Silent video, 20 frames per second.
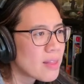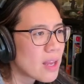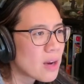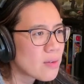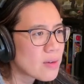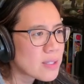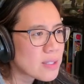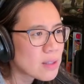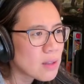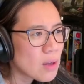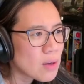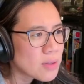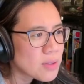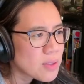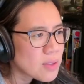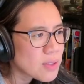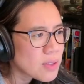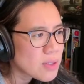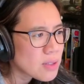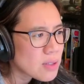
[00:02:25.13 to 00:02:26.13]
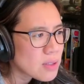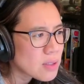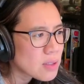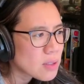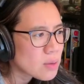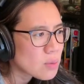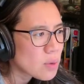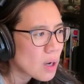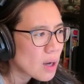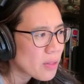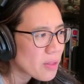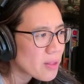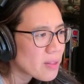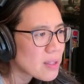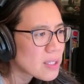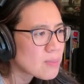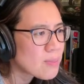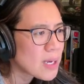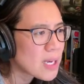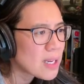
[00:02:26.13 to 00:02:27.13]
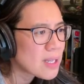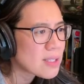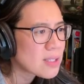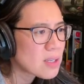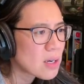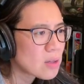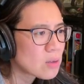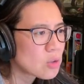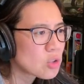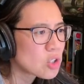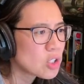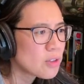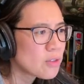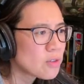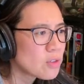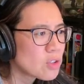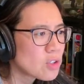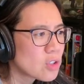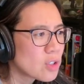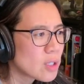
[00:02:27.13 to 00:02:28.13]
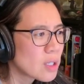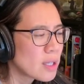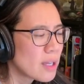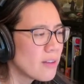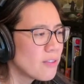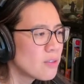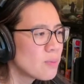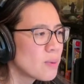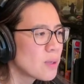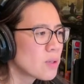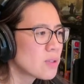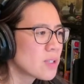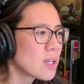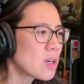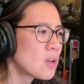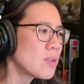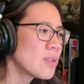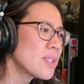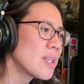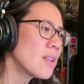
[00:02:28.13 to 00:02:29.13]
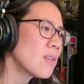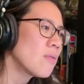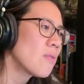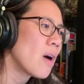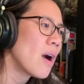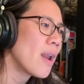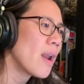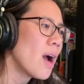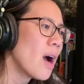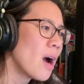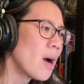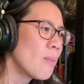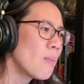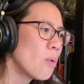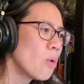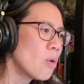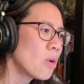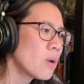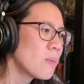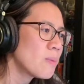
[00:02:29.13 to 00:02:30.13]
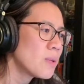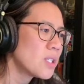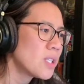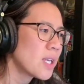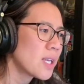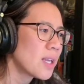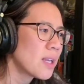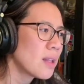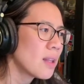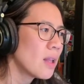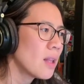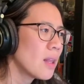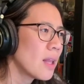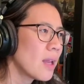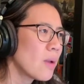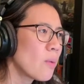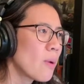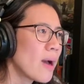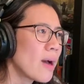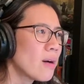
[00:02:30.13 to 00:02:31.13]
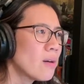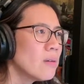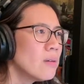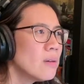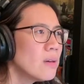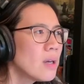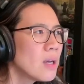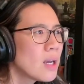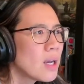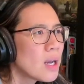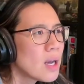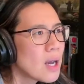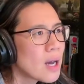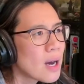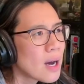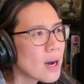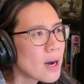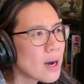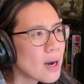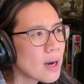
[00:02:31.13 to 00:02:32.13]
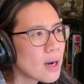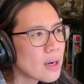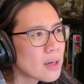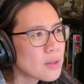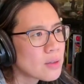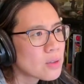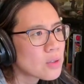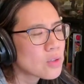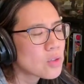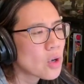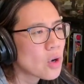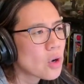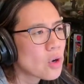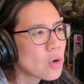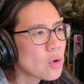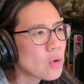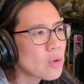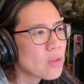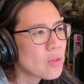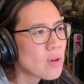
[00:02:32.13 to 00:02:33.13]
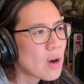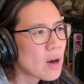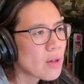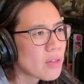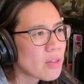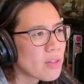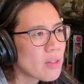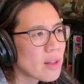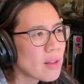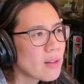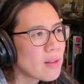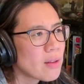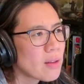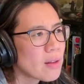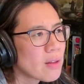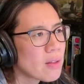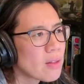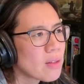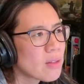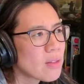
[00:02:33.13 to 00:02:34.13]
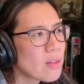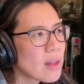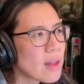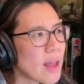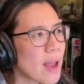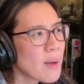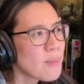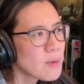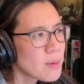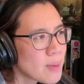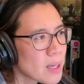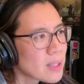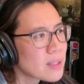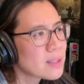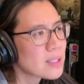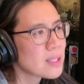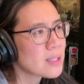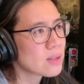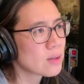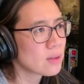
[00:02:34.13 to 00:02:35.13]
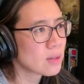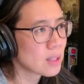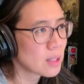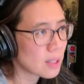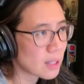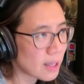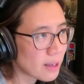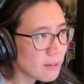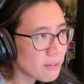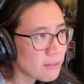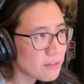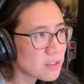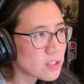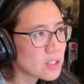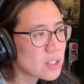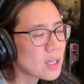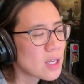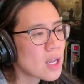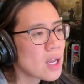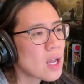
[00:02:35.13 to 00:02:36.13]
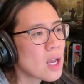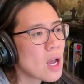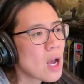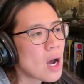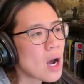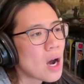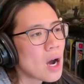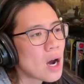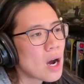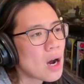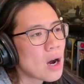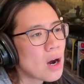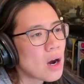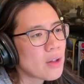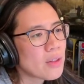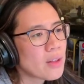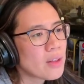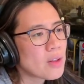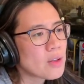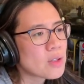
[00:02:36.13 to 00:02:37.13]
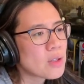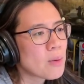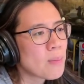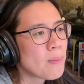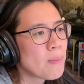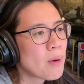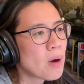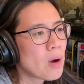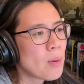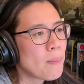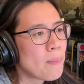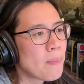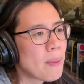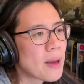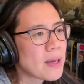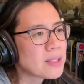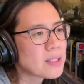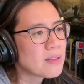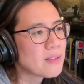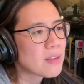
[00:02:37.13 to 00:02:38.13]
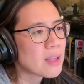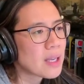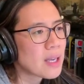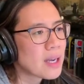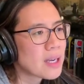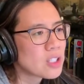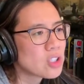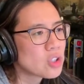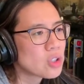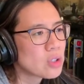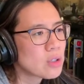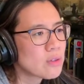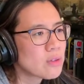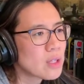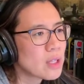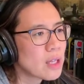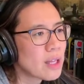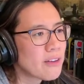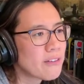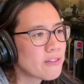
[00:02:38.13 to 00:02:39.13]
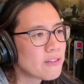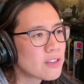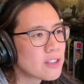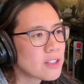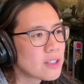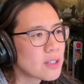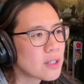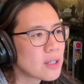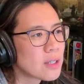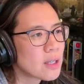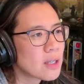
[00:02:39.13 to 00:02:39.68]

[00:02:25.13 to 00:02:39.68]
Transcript: There is loss. Well, I think there's mediastinal shift to the left because I don't see the right heart border particularly well. So I think the abnormalities on the left, I think there's a pacification of the left